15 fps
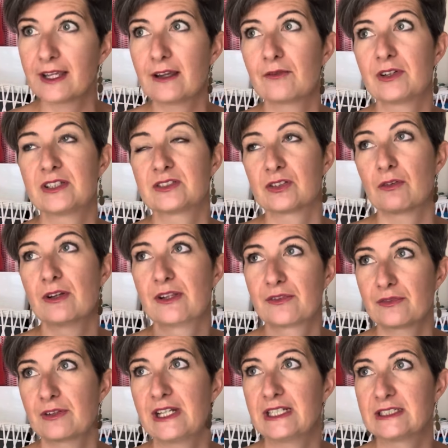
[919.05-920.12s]
Here it's only
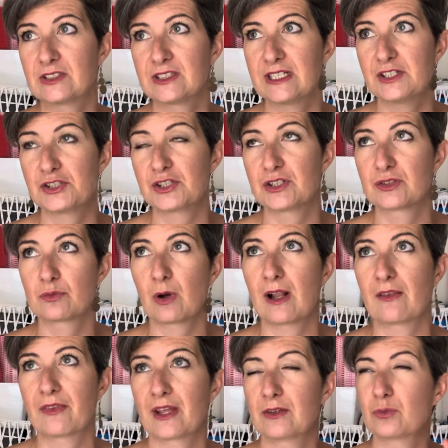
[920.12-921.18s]
three stitches, while
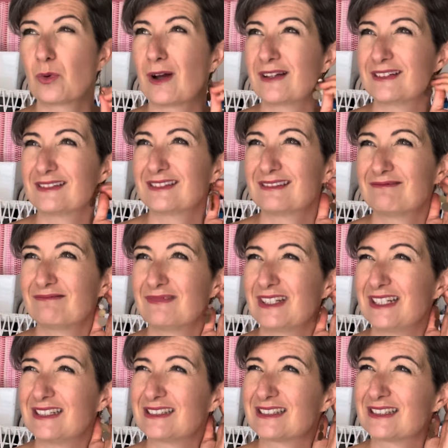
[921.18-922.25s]
that one
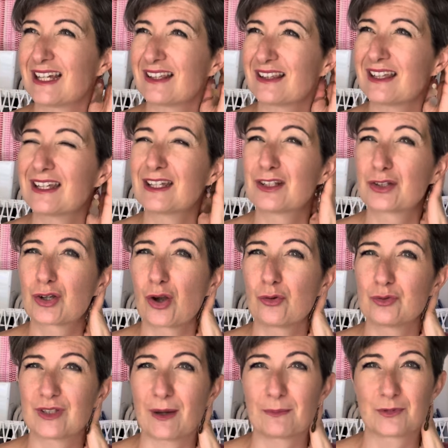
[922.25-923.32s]
is, I think it
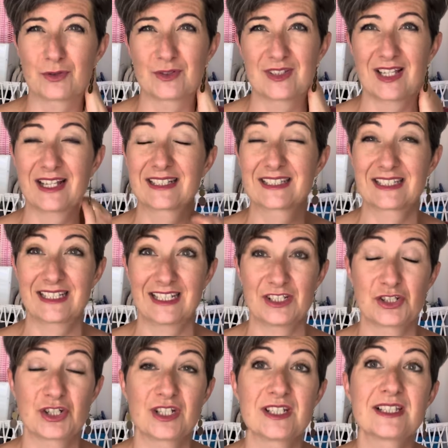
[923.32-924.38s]
goes up to six
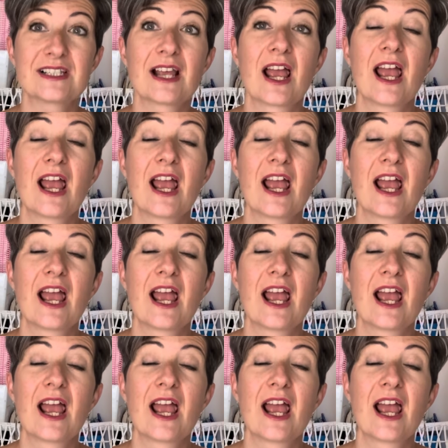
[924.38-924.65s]
stitches